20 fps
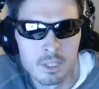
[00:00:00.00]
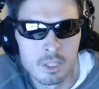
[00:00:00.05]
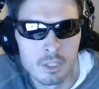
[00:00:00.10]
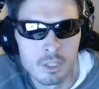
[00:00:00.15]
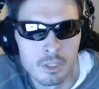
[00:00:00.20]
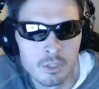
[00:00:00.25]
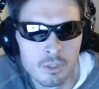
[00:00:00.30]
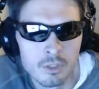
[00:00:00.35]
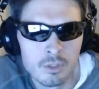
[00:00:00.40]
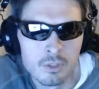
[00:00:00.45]

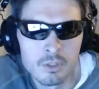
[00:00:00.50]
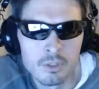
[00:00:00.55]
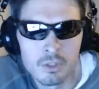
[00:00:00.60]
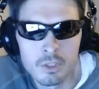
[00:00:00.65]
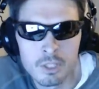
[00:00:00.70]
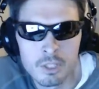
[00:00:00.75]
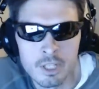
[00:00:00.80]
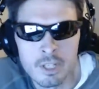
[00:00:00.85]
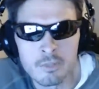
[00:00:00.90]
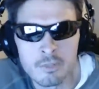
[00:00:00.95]
Good
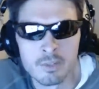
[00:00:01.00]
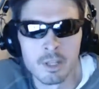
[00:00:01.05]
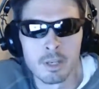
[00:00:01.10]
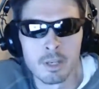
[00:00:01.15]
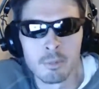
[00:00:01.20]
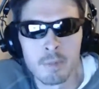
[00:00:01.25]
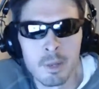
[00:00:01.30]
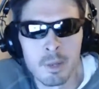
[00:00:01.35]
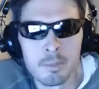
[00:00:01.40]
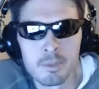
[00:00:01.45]
evening,
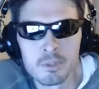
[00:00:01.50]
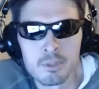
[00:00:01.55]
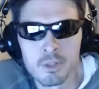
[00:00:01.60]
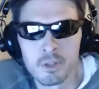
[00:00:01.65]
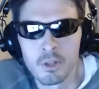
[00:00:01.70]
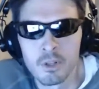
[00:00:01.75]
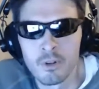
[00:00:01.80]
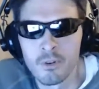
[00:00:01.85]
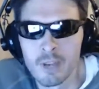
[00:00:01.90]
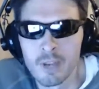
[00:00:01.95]
members of the
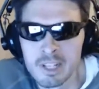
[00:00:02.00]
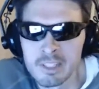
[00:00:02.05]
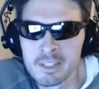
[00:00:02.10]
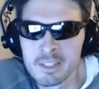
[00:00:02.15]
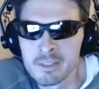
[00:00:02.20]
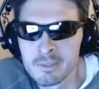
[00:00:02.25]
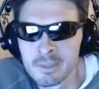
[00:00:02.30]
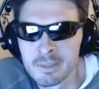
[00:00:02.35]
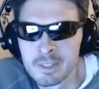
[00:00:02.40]
Collective.